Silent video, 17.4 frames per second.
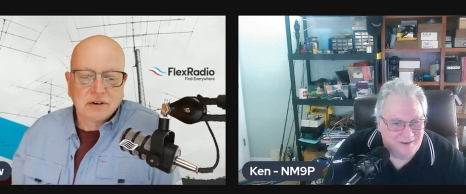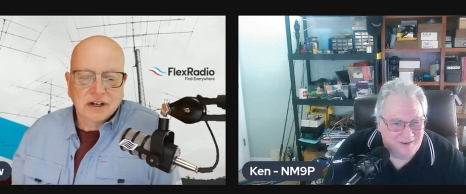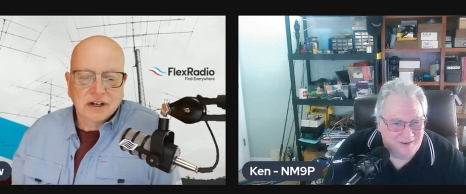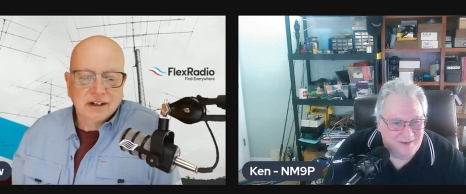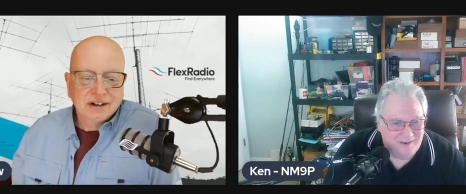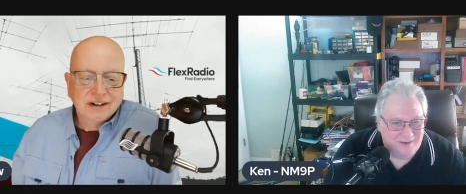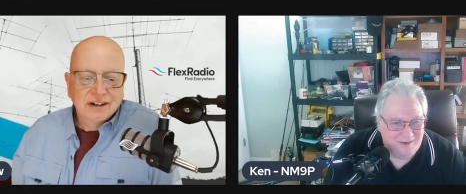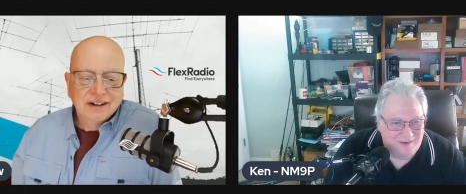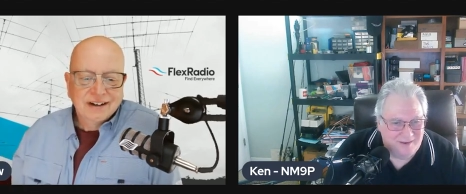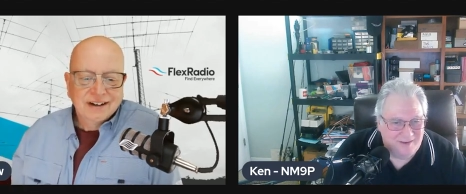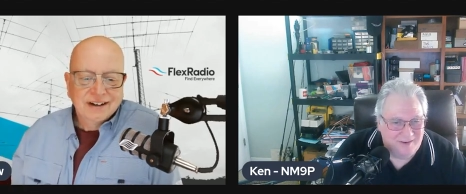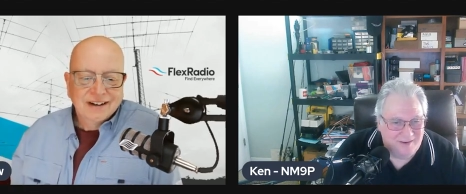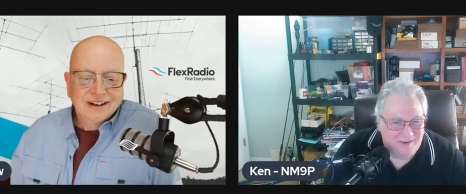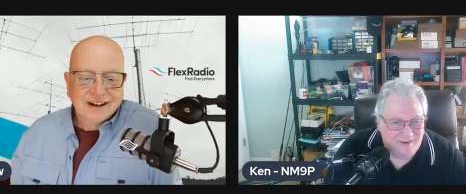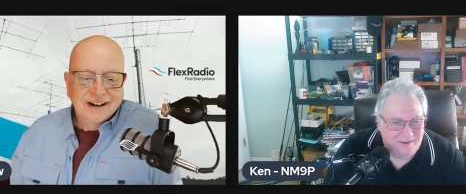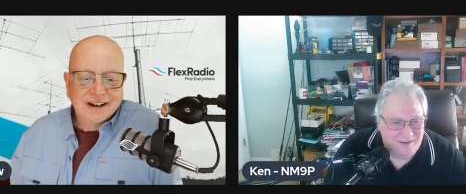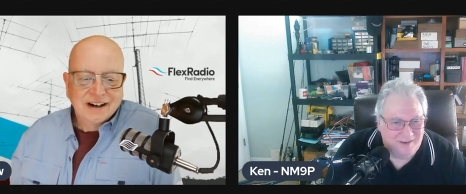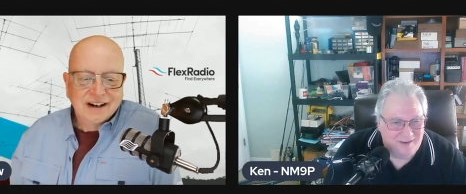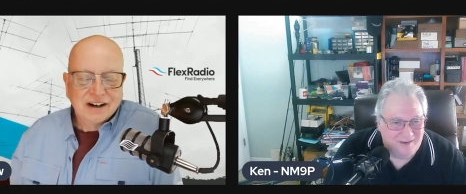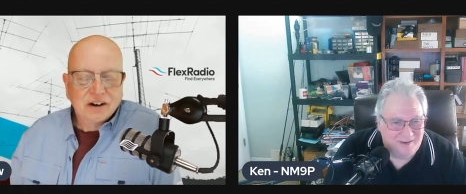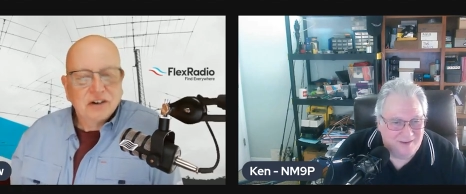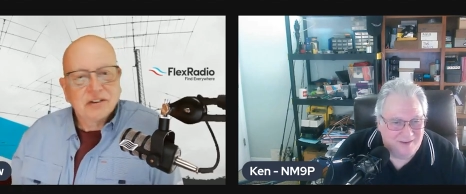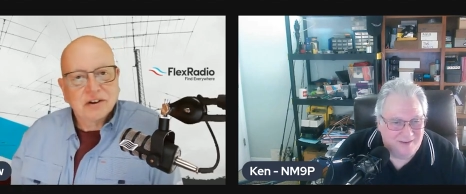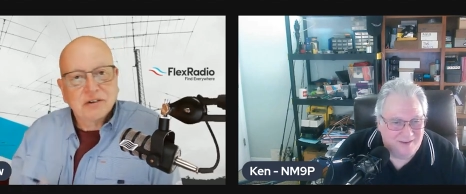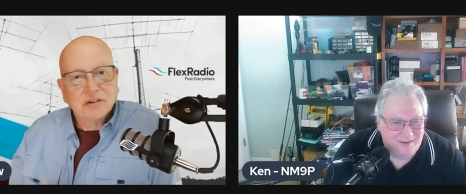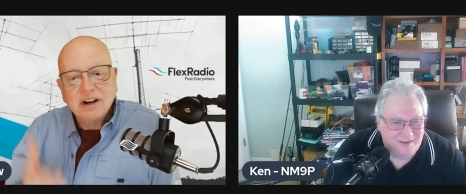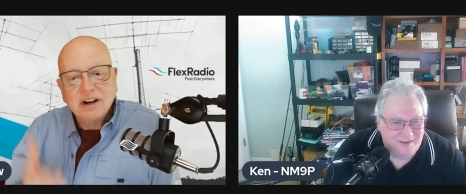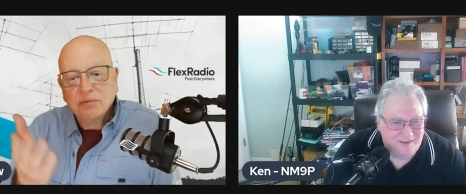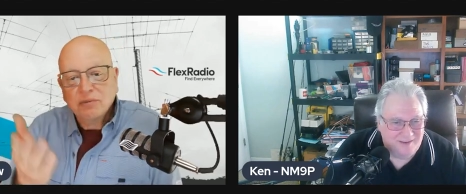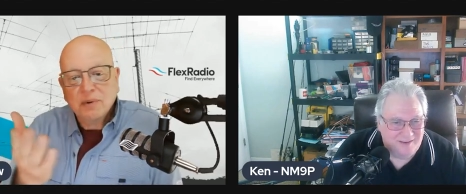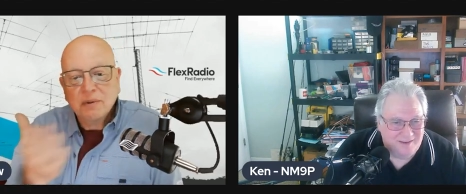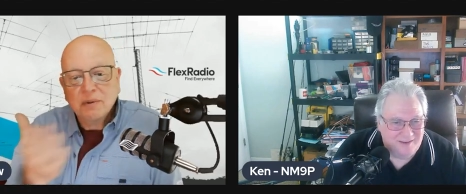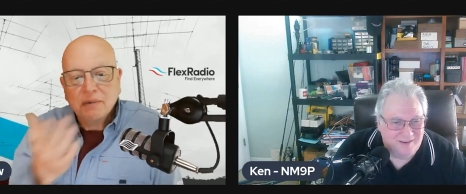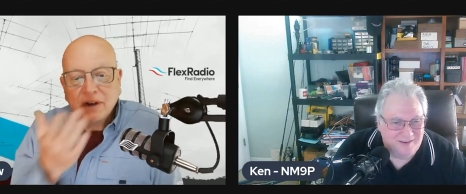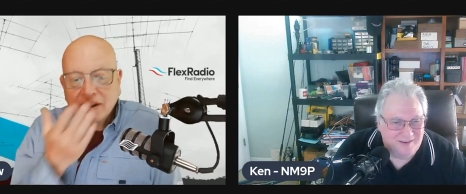Speaker 1: going, uh, "Oh, the
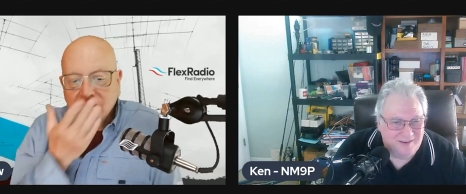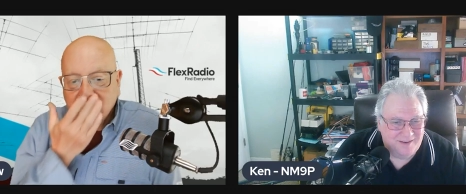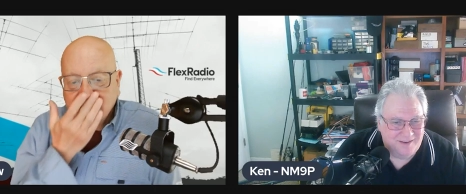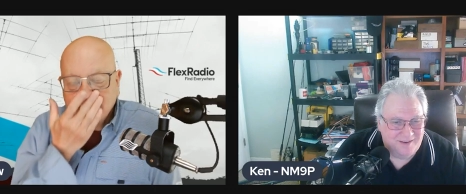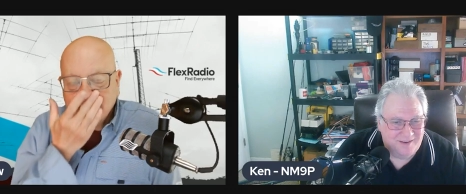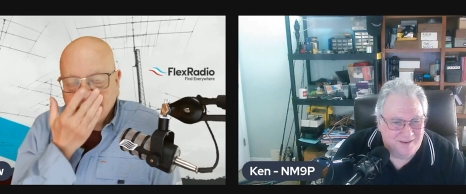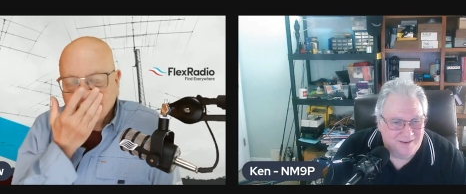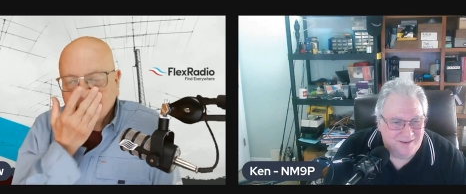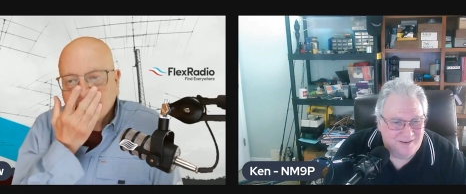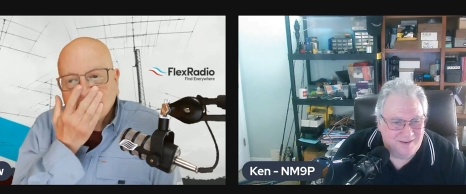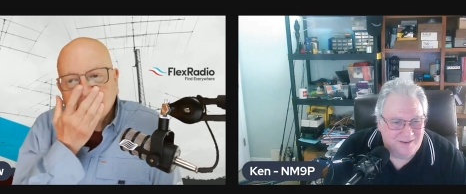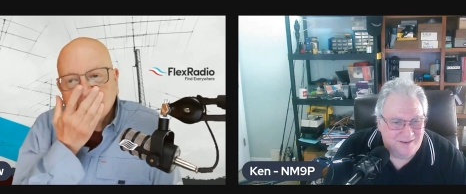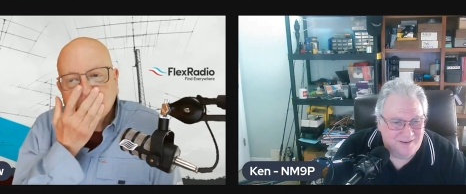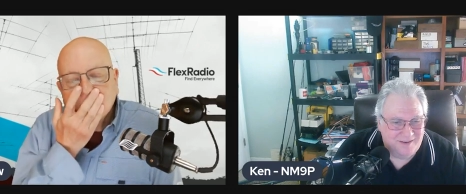greatest one, by the way, is